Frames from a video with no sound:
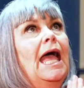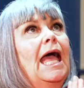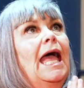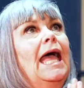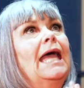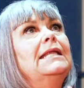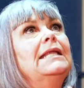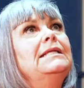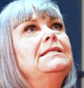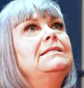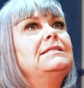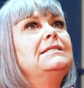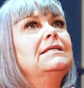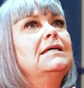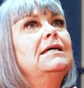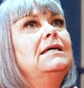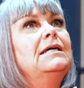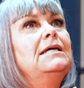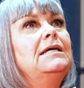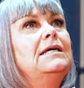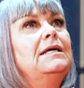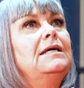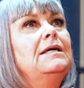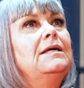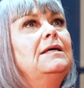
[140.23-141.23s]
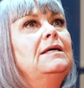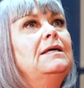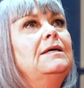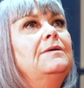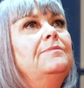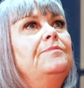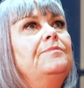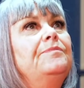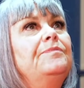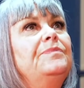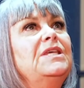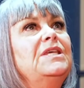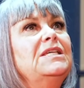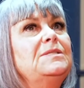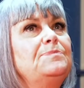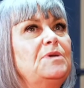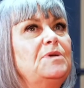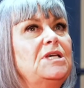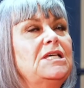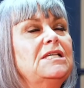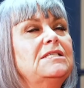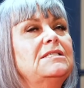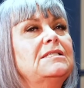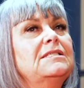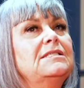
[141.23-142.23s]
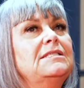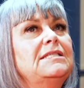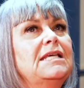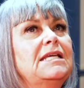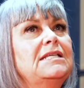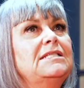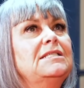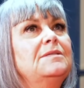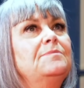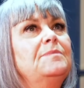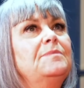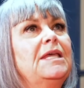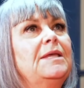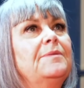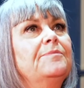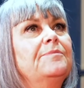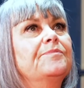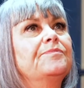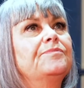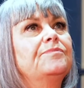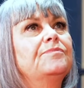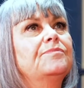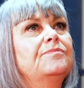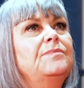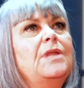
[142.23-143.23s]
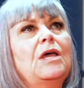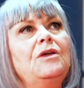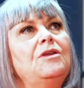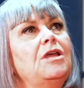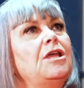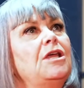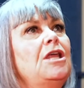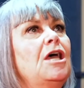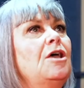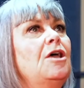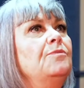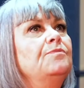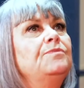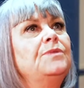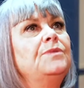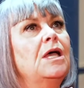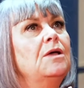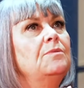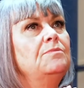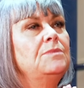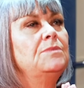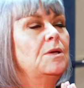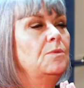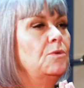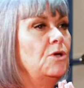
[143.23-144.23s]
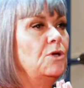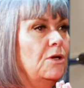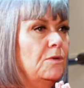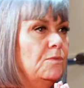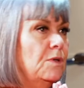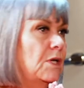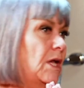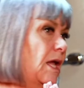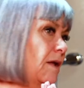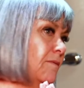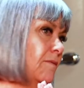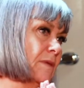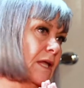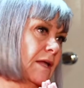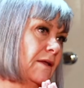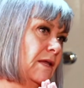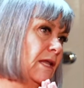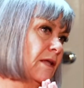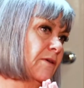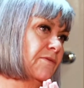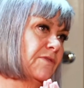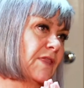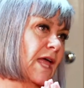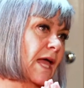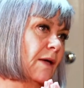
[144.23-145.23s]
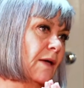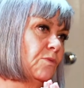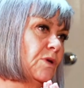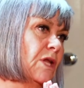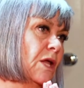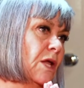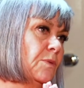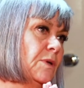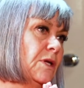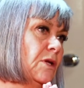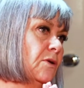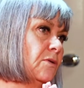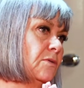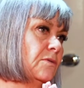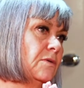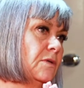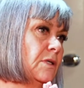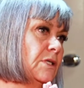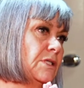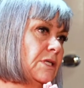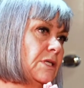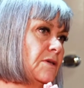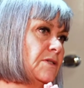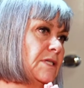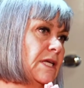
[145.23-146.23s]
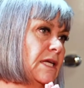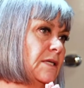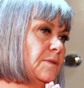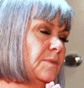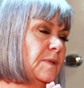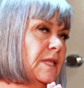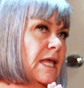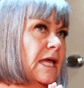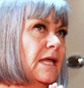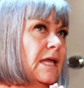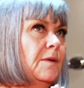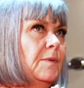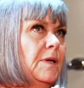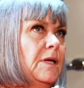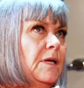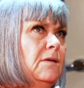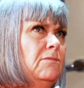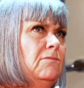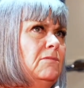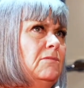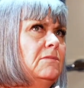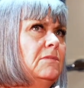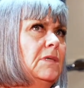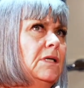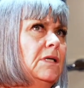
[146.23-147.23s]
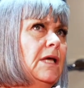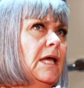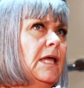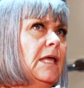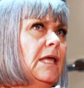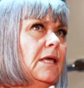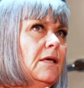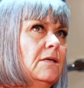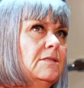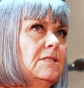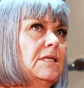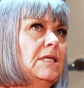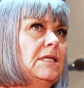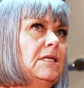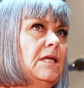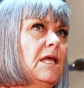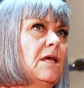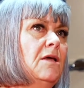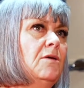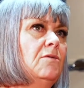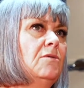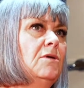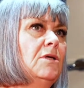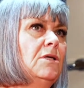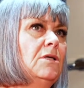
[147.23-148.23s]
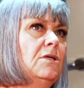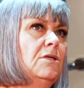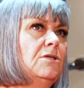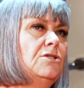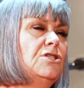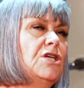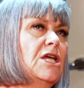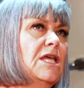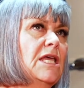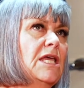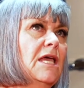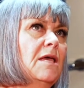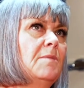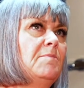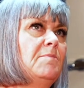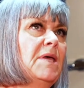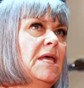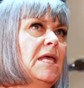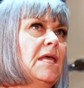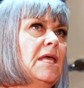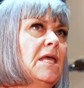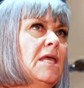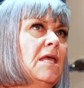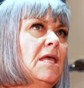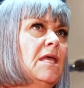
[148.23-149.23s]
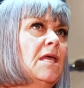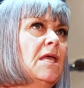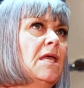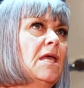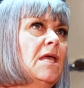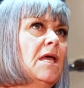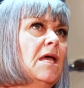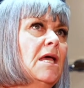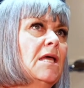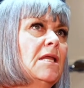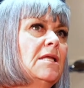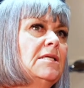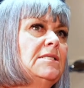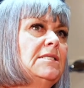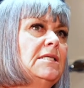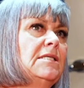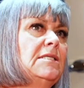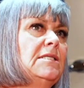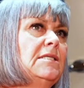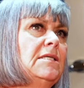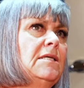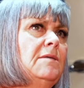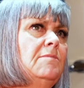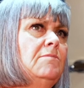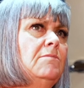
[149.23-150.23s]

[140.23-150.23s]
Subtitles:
And this person said to me, no, we're not having any of that. We know we're not associated with that. And I went, oh, okay, because I know JK a bit. And I said,